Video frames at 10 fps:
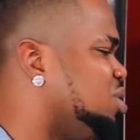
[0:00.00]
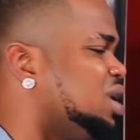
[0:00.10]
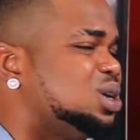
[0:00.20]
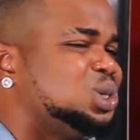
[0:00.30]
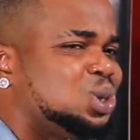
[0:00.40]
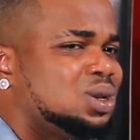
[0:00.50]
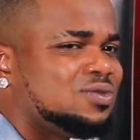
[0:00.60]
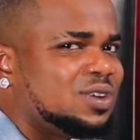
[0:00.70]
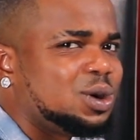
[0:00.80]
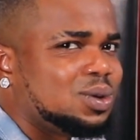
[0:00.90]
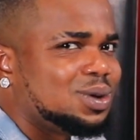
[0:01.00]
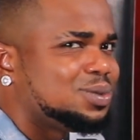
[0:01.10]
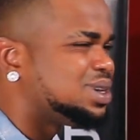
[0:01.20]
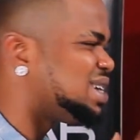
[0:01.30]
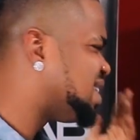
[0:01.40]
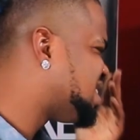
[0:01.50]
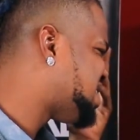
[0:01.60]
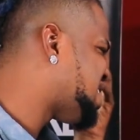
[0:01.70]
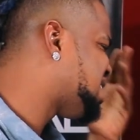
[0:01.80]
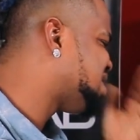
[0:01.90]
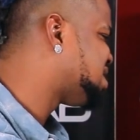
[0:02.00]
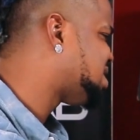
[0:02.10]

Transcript: won't hear the song very well, just inside.